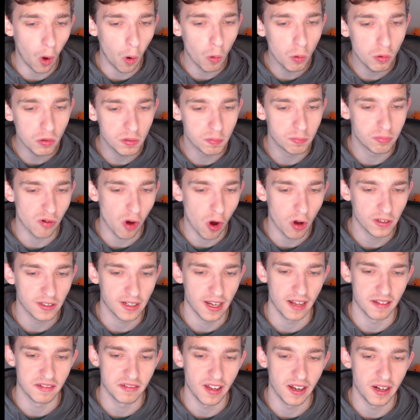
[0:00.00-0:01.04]
old
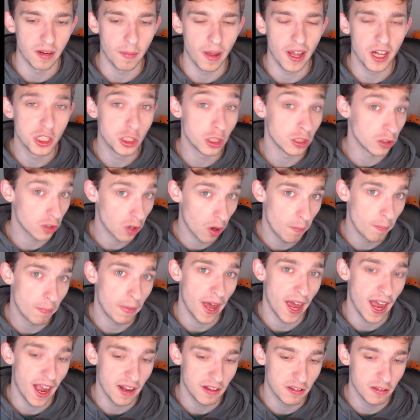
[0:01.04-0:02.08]
broadcast animation
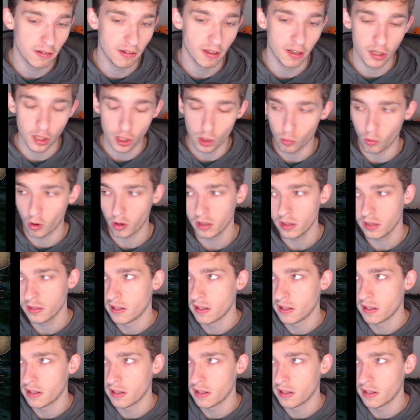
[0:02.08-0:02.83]
compared to the new one.